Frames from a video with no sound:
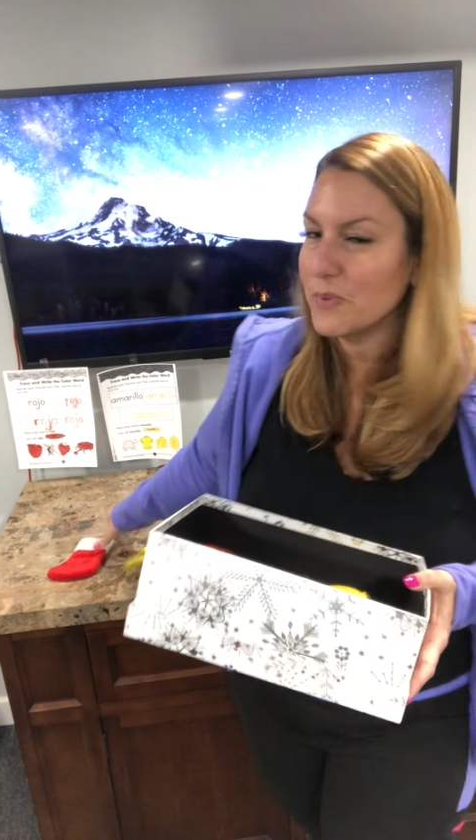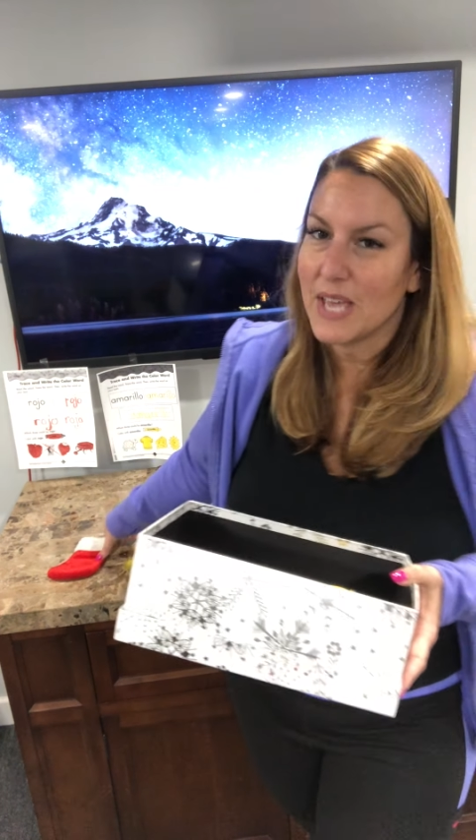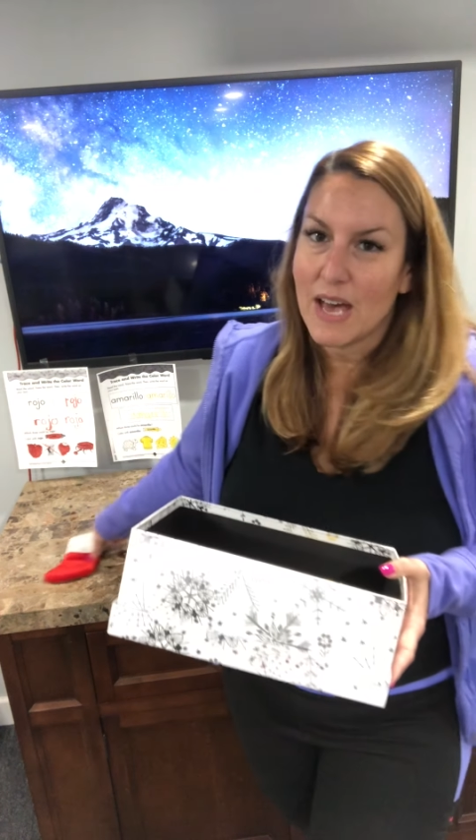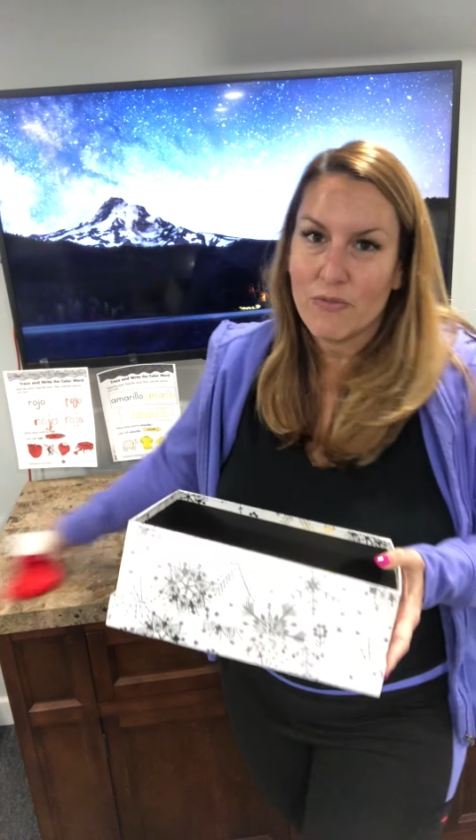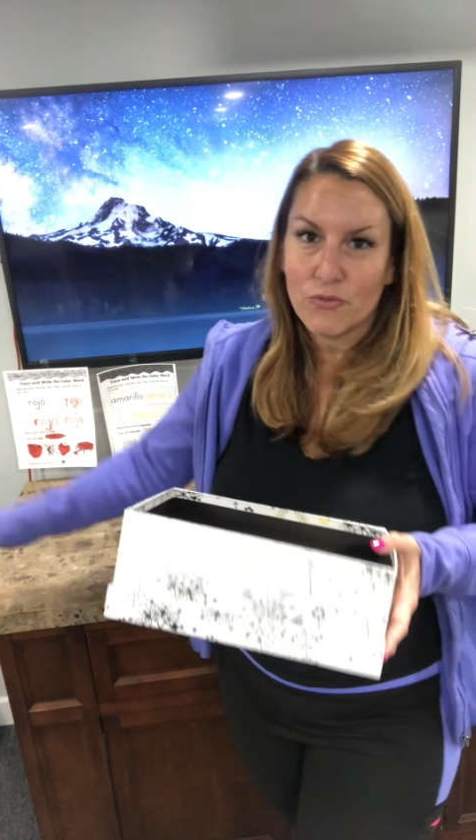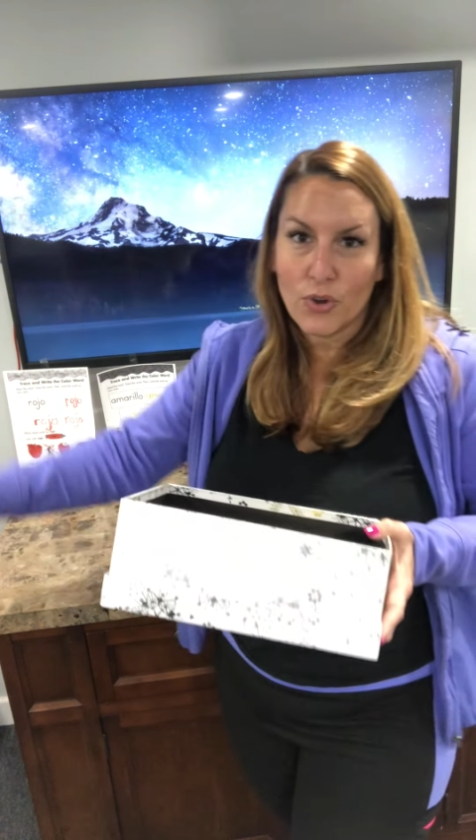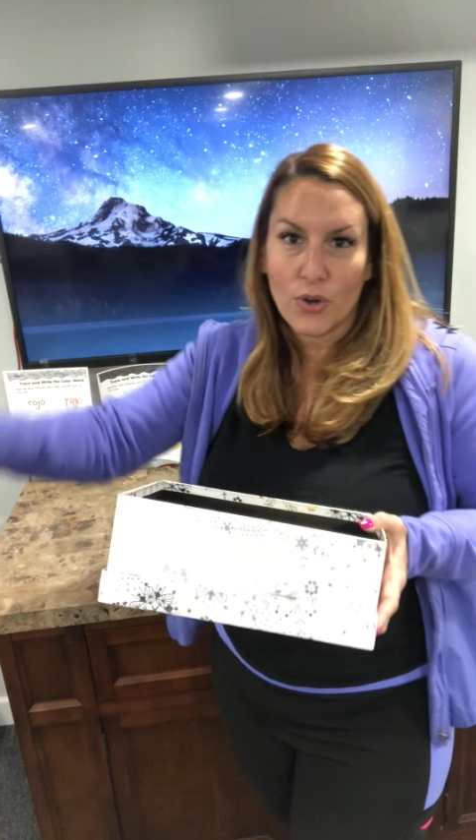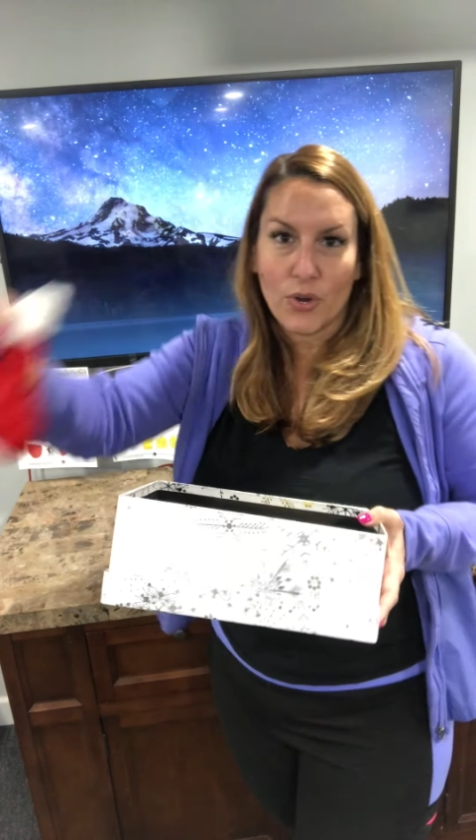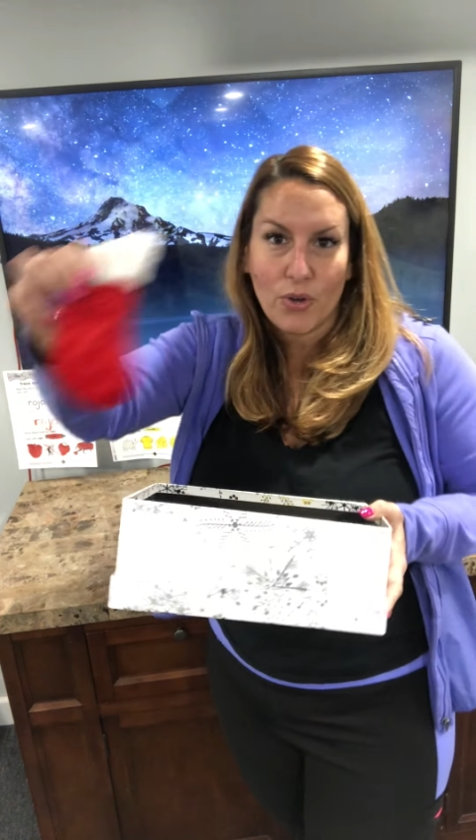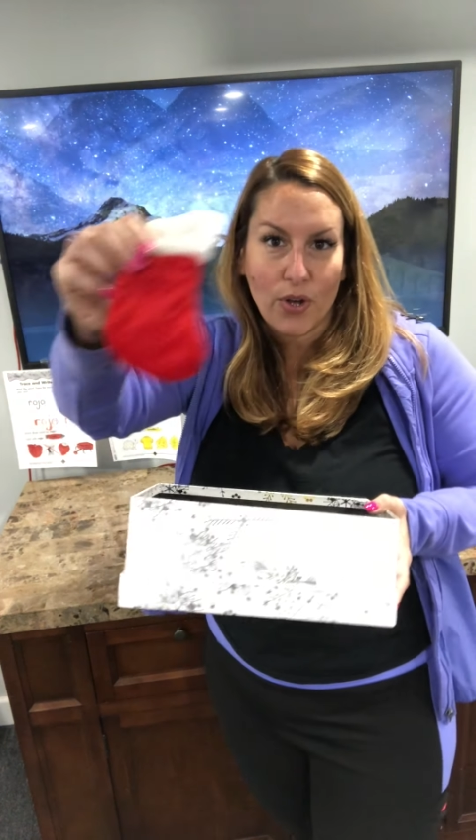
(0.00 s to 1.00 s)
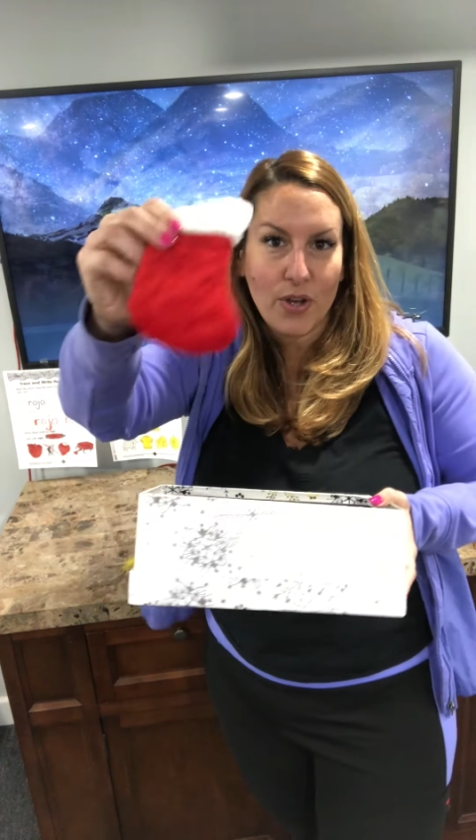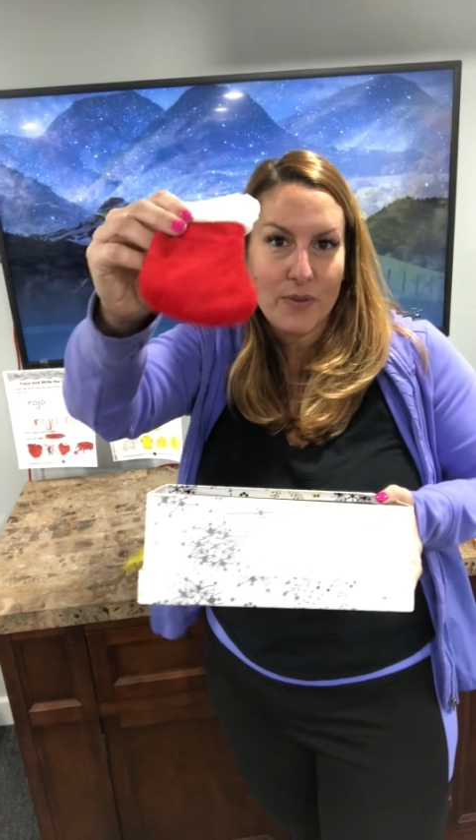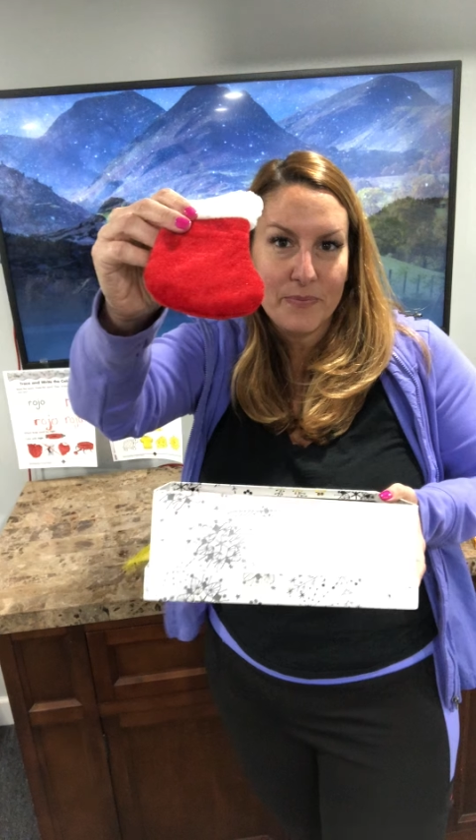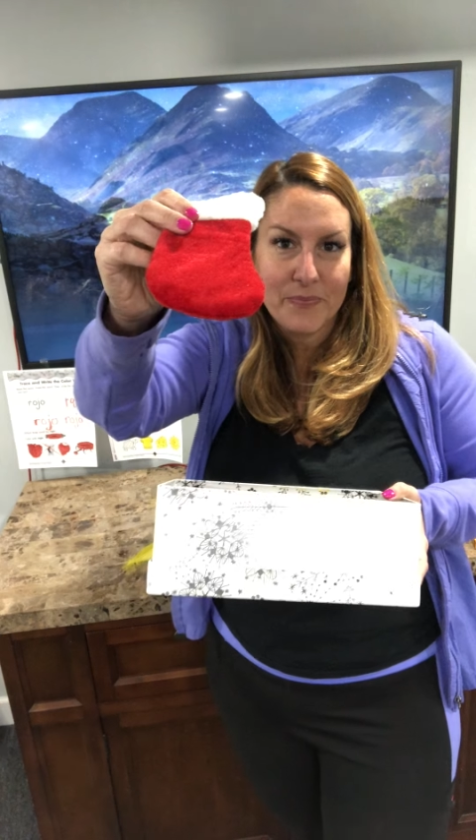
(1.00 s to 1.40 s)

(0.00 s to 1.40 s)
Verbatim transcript: we have rojo